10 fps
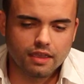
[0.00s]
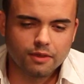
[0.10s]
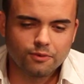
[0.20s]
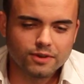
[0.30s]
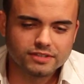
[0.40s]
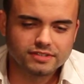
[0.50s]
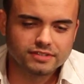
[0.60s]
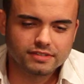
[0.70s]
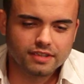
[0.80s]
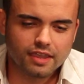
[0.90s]
It
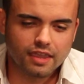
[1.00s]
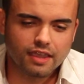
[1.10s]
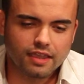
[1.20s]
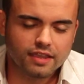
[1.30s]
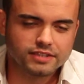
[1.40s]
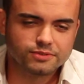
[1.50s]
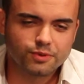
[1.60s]
was his